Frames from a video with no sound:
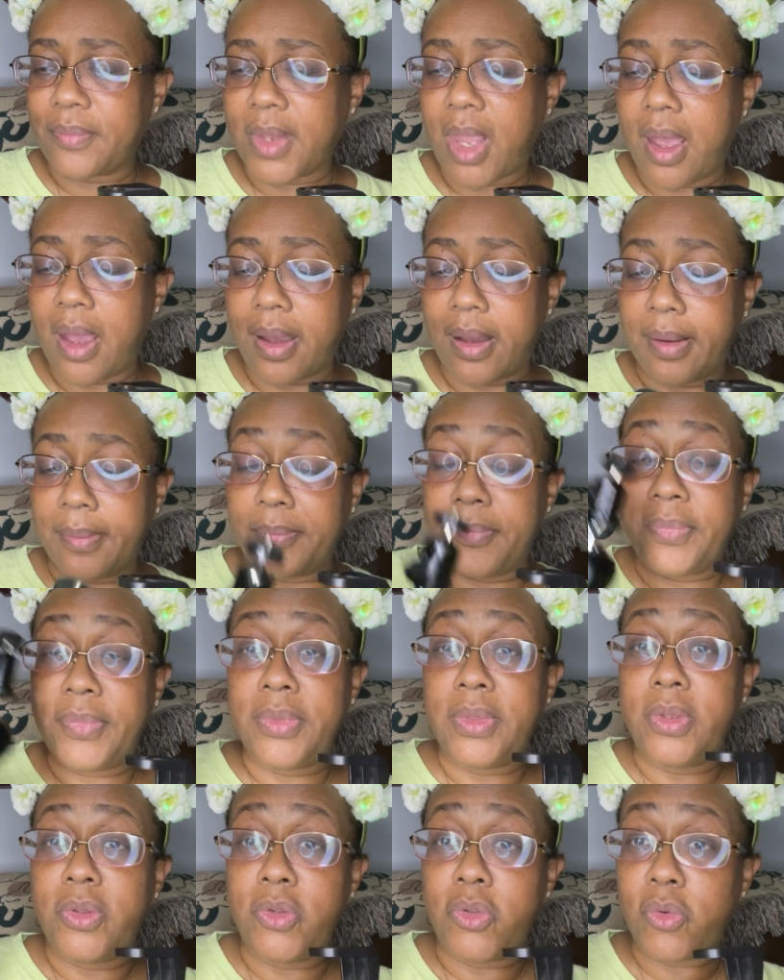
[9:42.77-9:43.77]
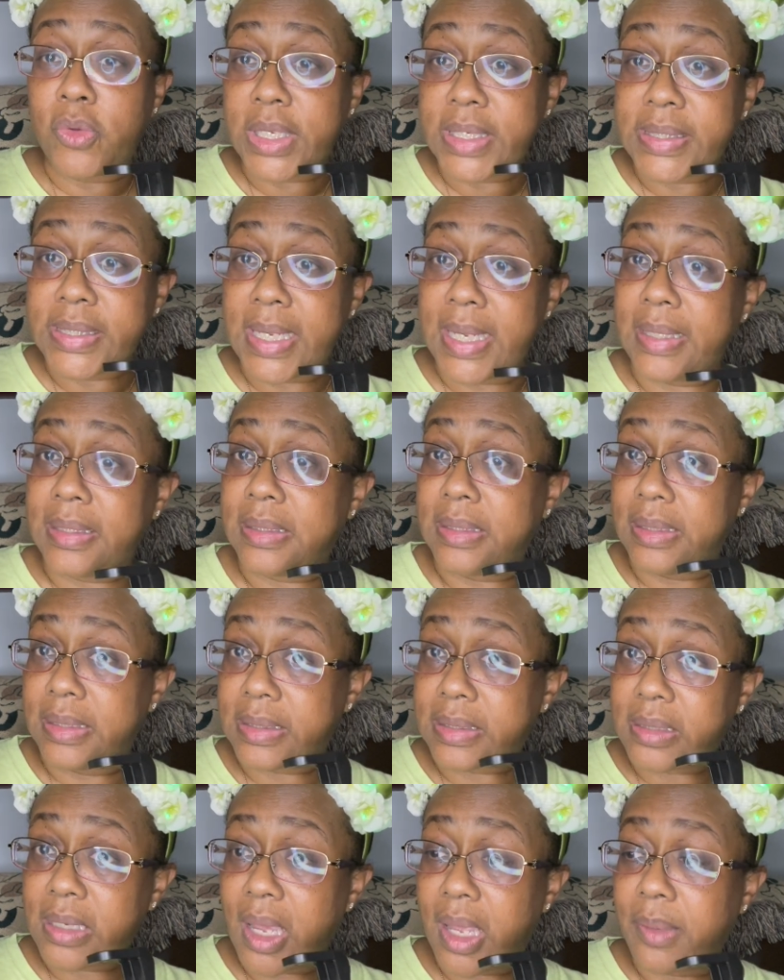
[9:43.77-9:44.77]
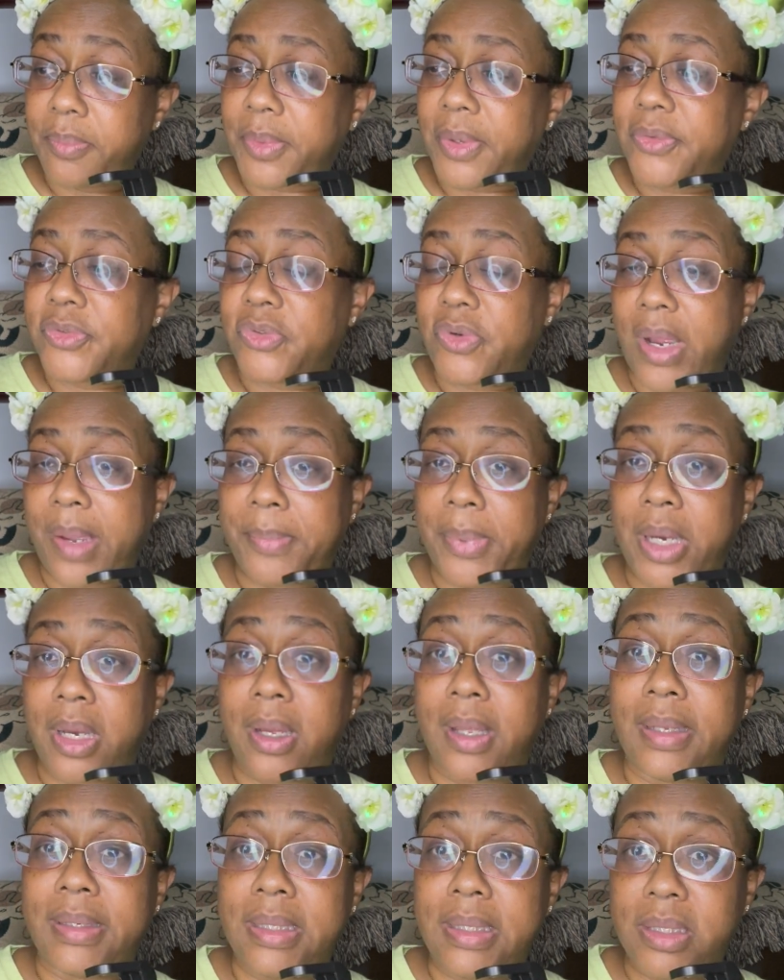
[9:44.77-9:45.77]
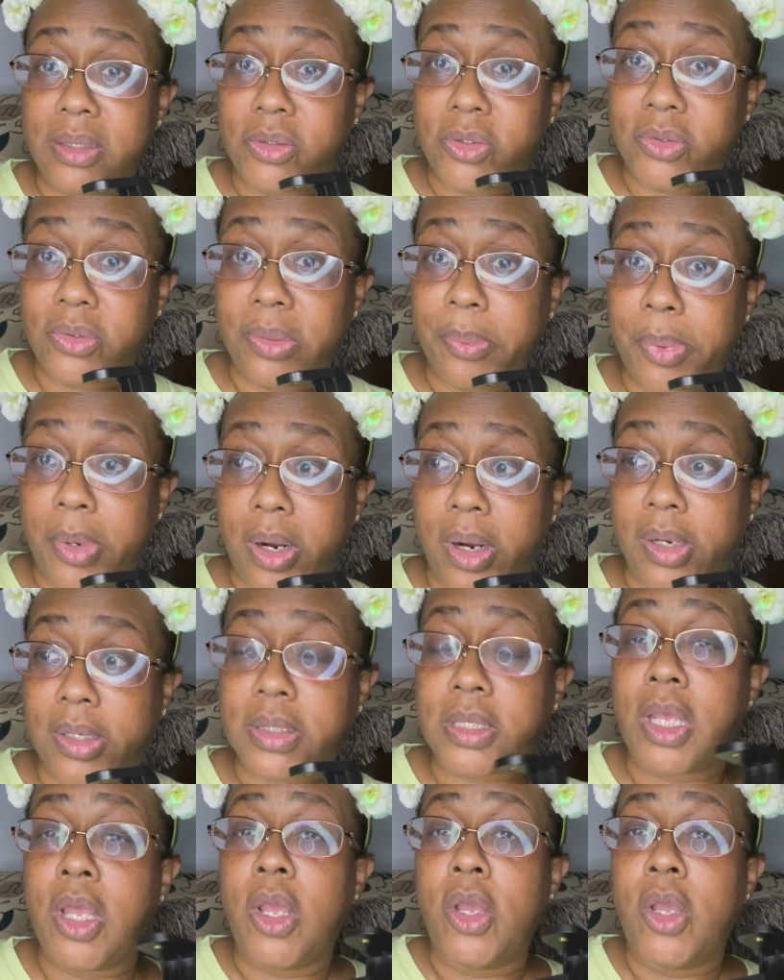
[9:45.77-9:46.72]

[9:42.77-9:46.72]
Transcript: Um, you can take this type of tripod into the parks.